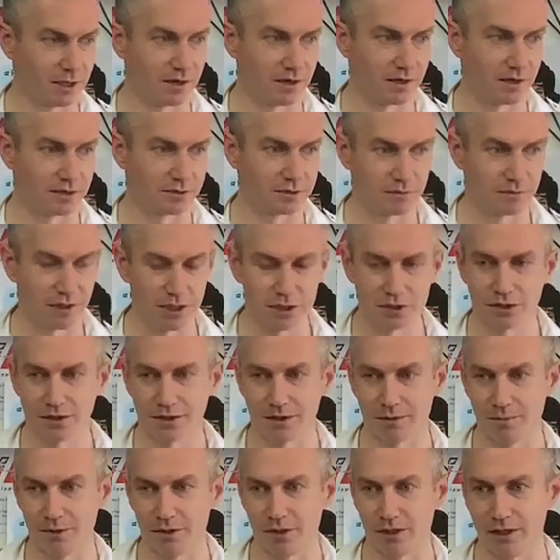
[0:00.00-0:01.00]
and conservation
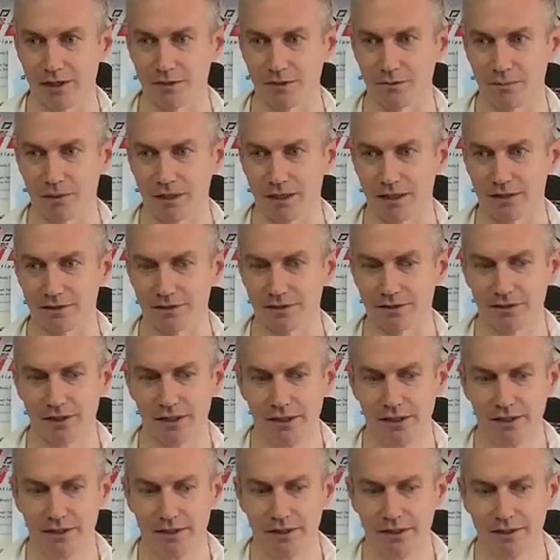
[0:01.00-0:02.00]
communities because
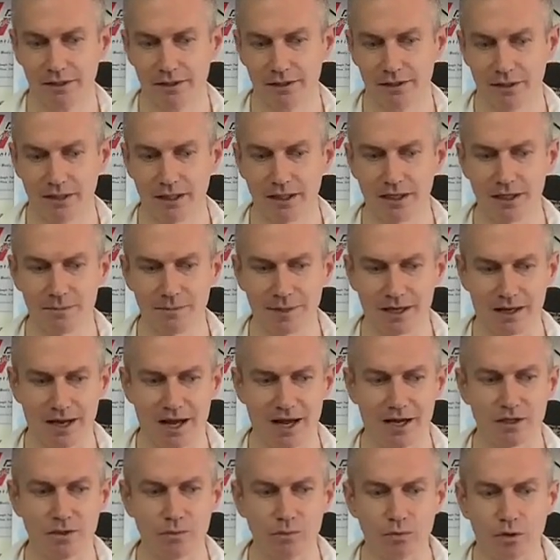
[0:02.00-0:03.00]
thinking about
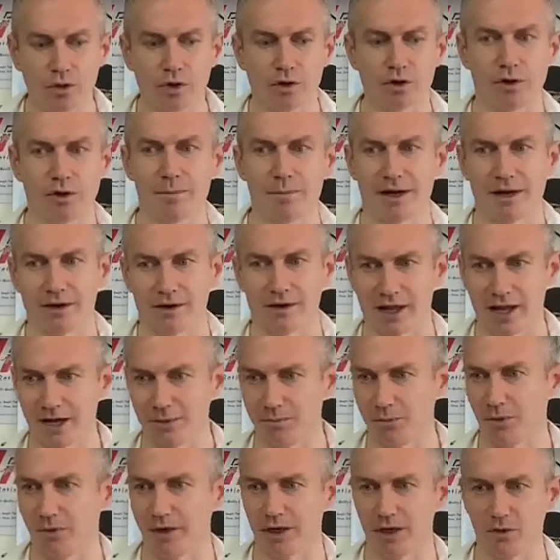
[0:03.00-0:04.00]
how you learn about an
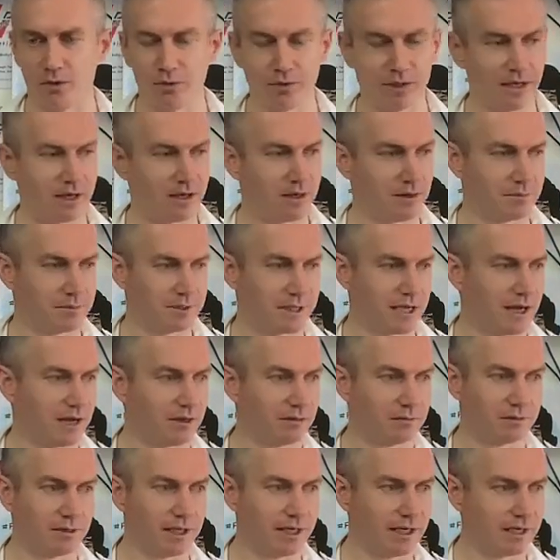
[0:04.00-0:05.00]
animal that only comes
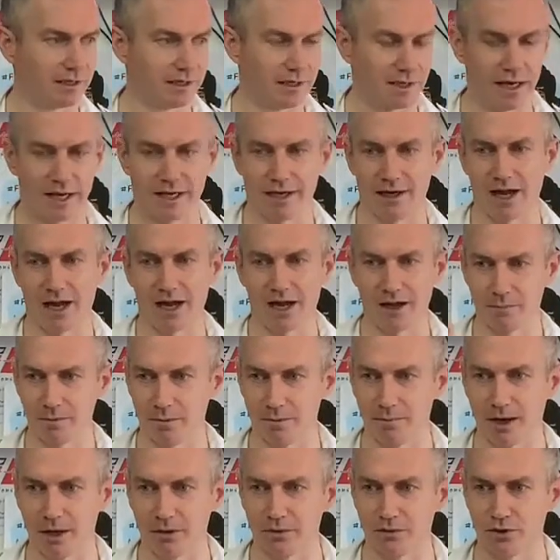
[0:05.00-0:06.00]
out late at night, high up
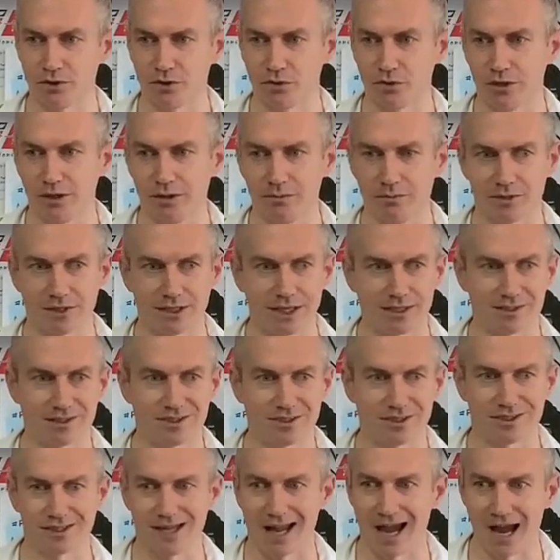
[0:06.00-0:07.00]
in mountain streams, that's
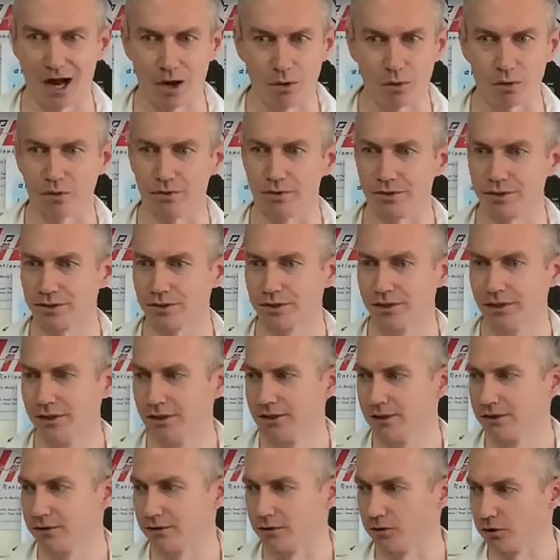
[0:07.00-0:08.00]
just hours
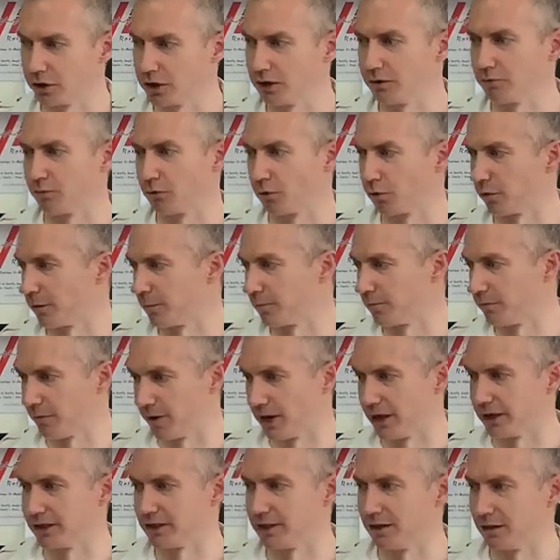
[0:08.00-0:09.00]
looking for them,
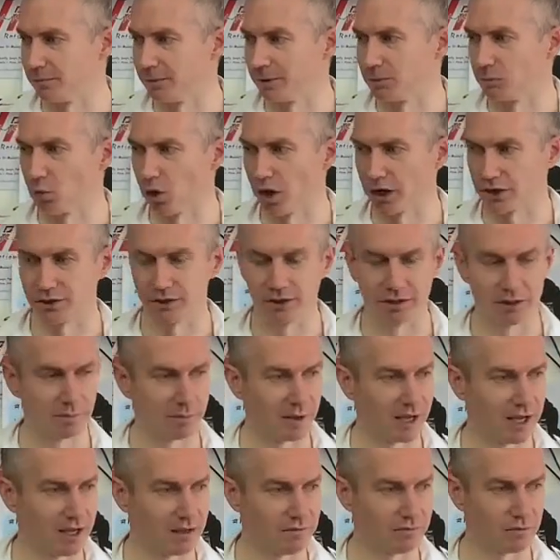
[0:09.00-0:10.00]
finding them, and watching their
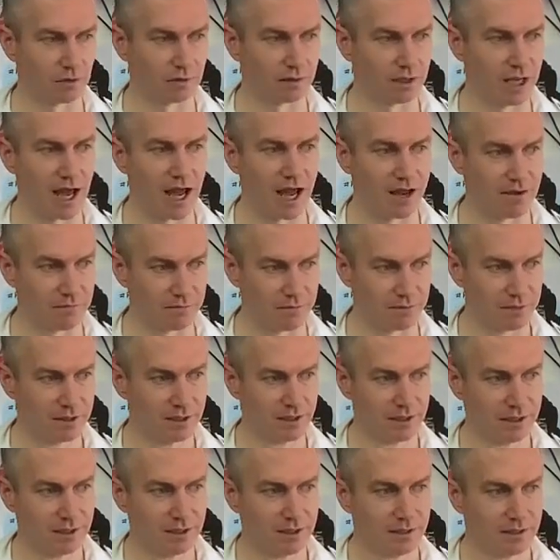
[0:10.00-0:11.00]
behavior live.
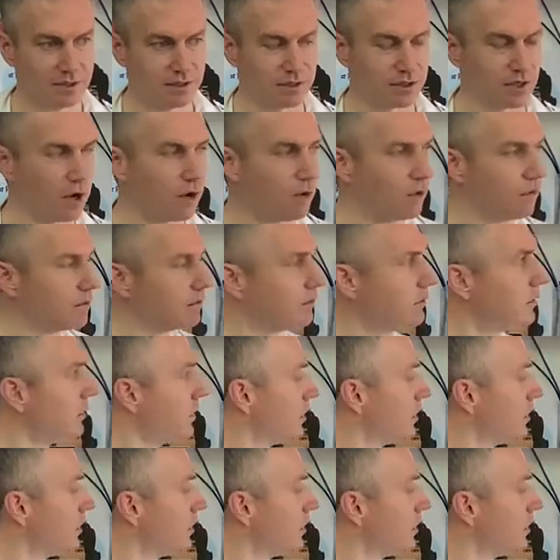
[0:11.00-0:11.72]
So,